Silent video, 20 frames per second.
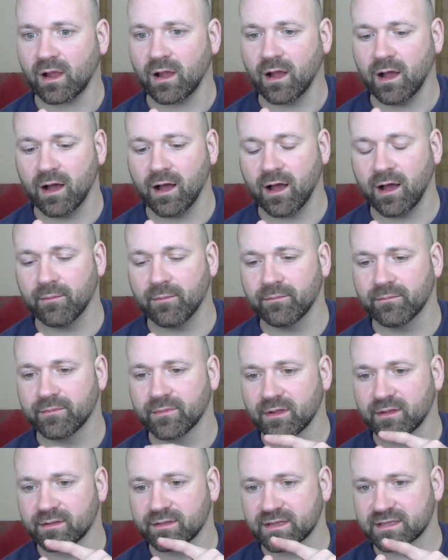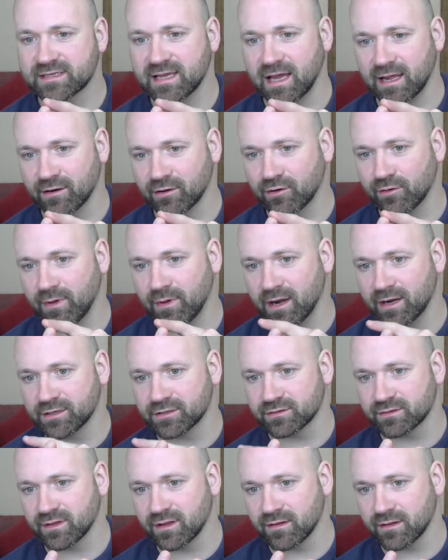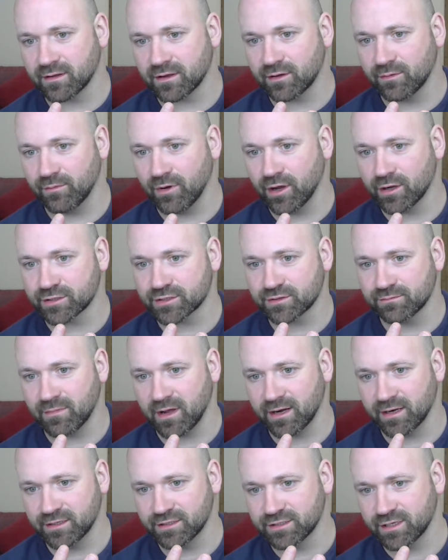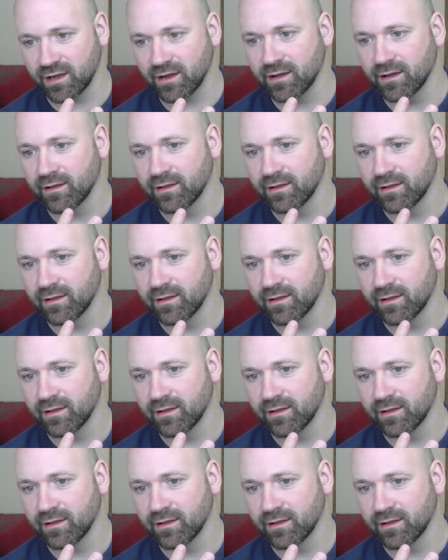the technical manager, and then the commercial manager.